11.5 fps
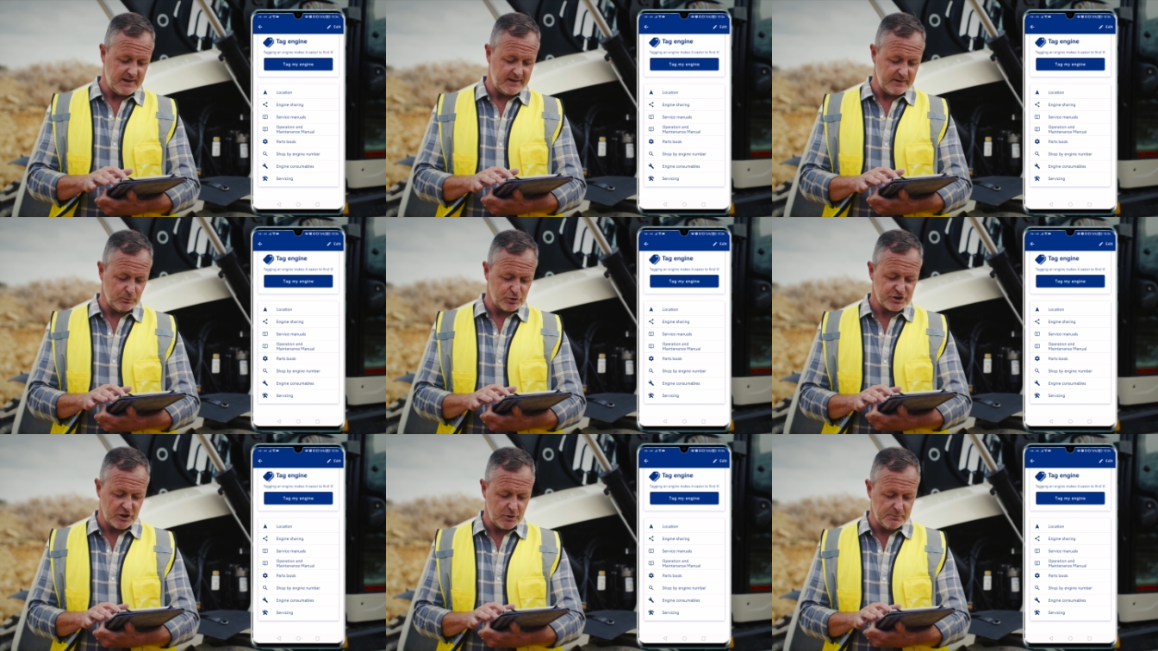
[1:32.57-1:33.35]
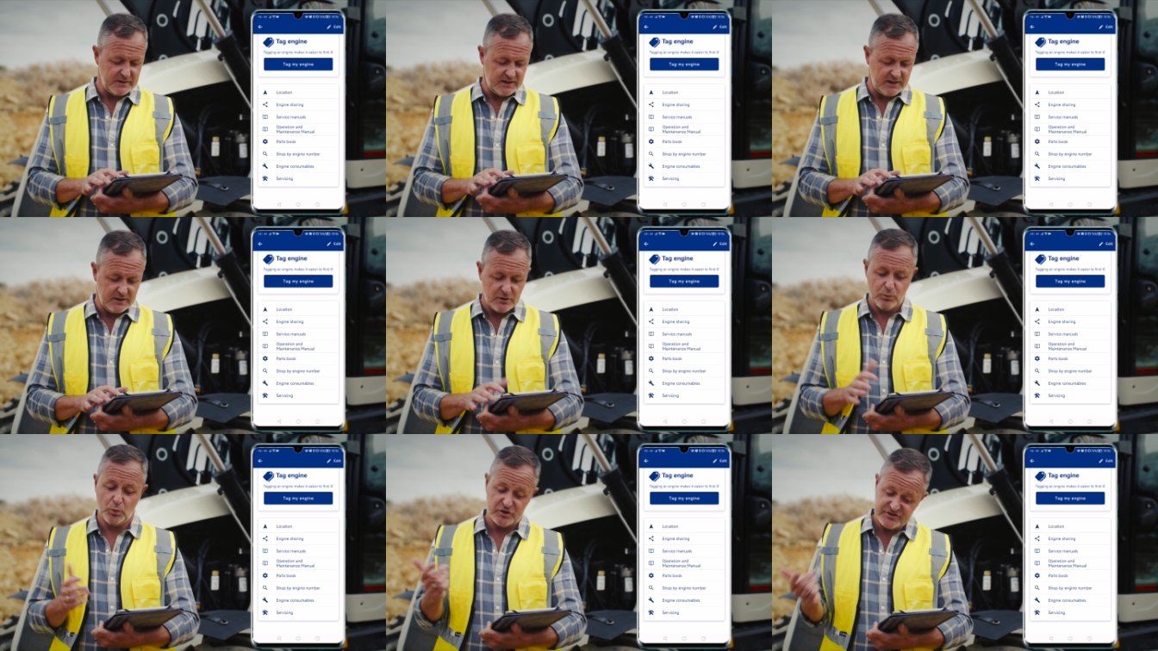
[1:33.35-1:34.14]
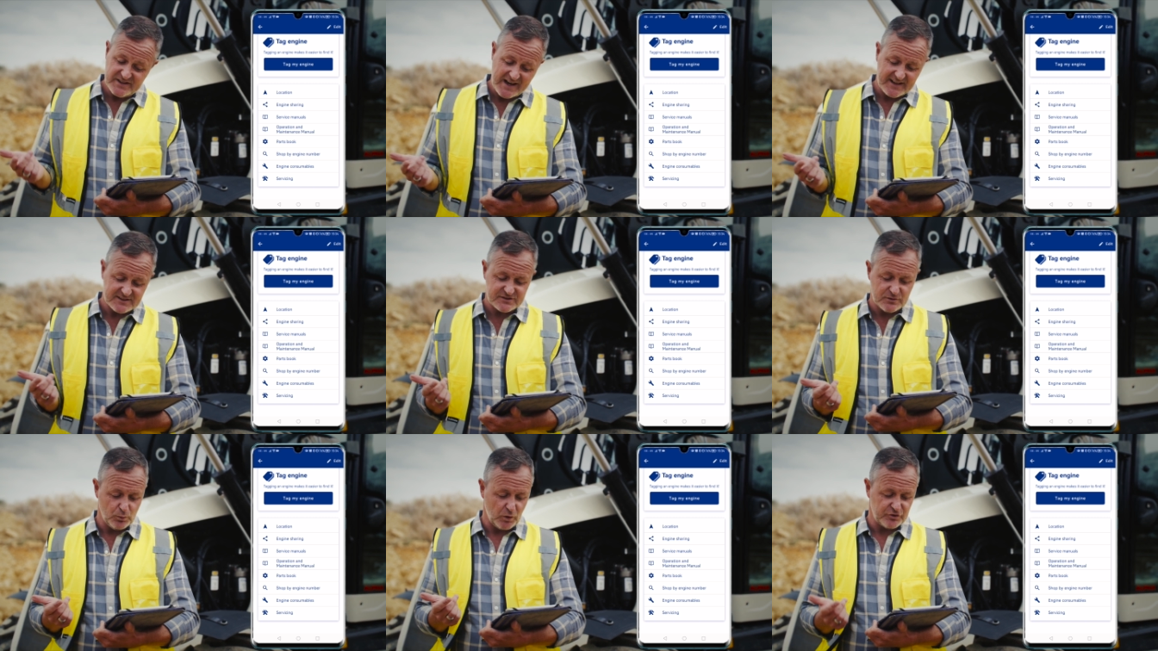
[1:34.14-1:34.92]
and it will show me what's
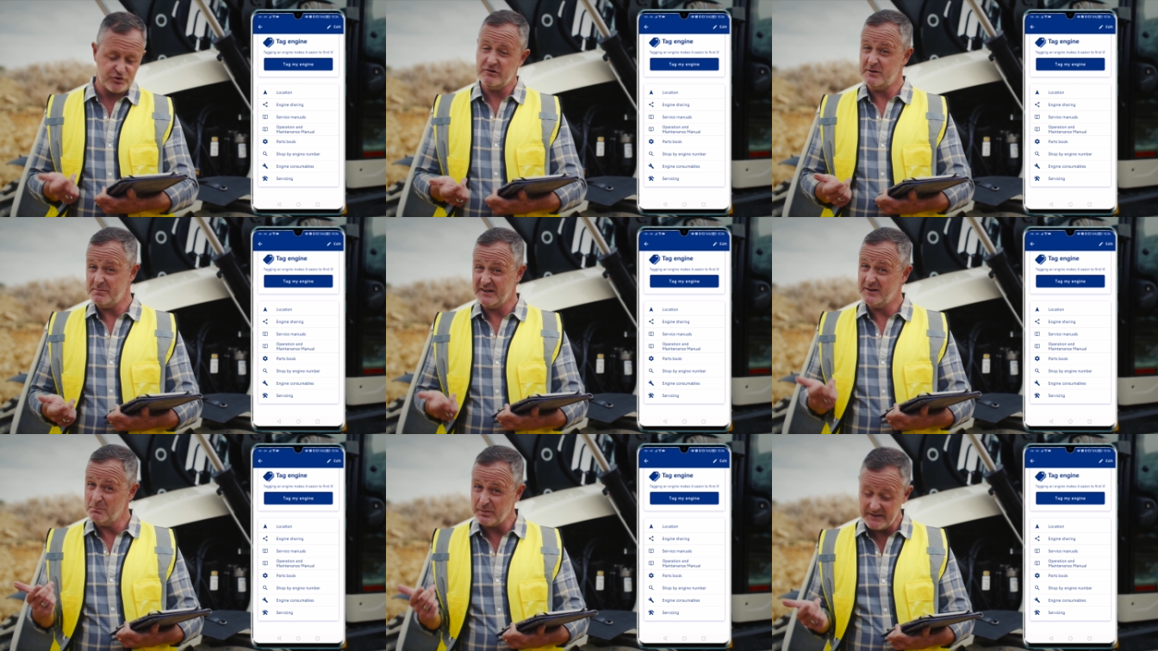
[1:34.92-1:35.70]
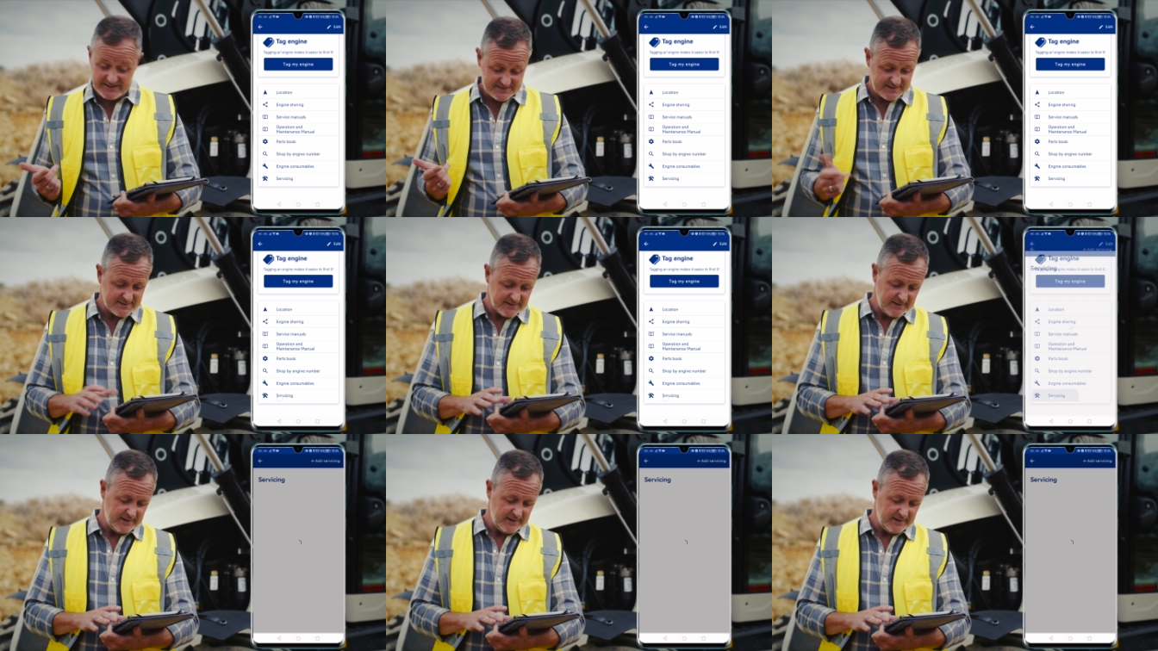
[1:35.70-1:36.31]
next, what's already been completed,